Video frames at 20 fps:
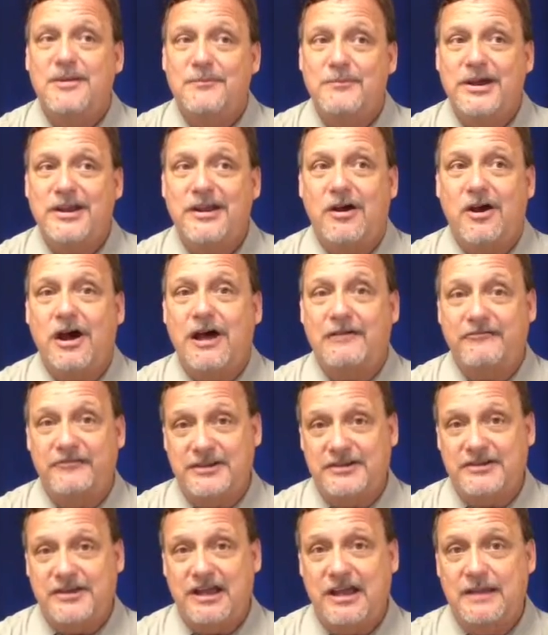But
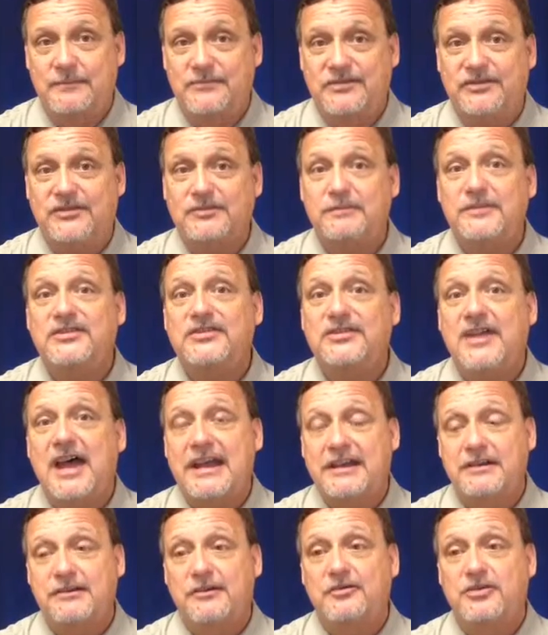oftentimes it's
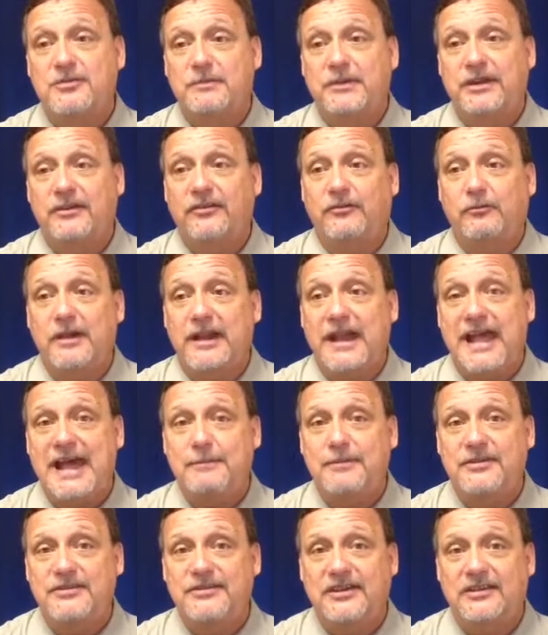misdiagnosed because what
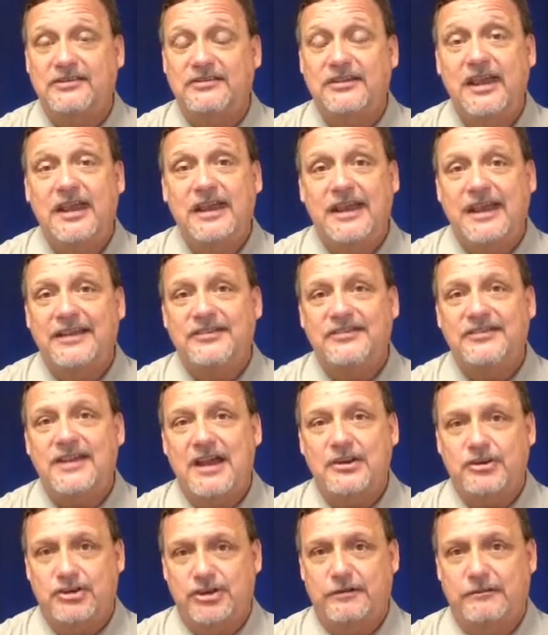happens is it's
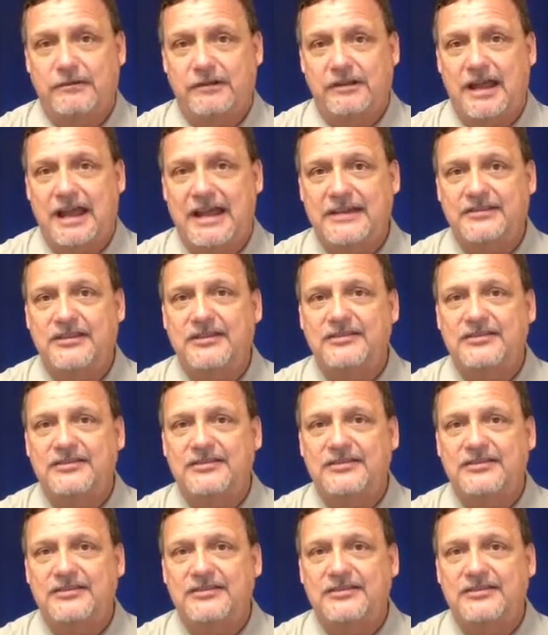not generalized,